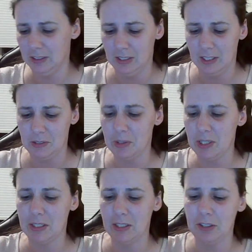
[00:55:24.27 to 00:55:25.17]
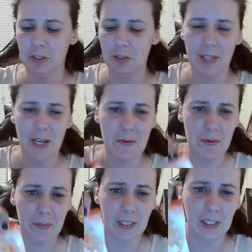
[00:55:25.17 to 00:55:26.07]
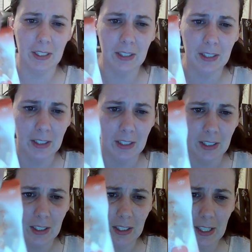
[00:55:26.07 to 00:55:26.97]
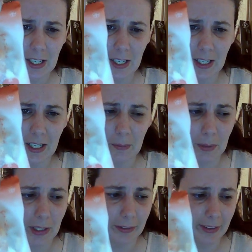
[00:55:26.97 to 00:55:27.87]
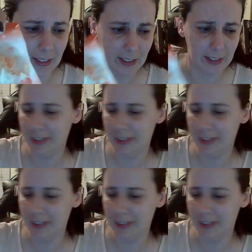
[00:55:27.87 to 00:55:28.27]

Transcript: I was gonna show that one, but got obliterated.